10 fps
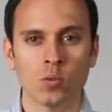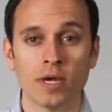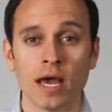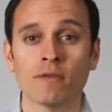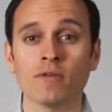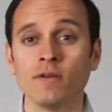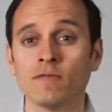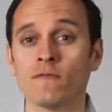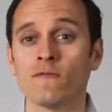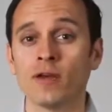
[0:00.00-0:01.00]
we have
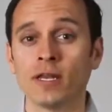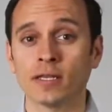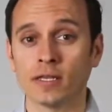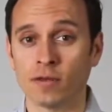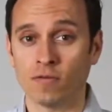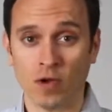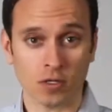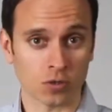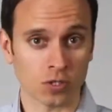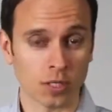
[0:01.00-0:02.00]
even fitted the
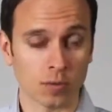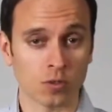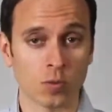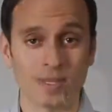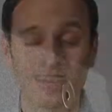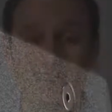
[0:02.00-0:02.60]
VEXO series with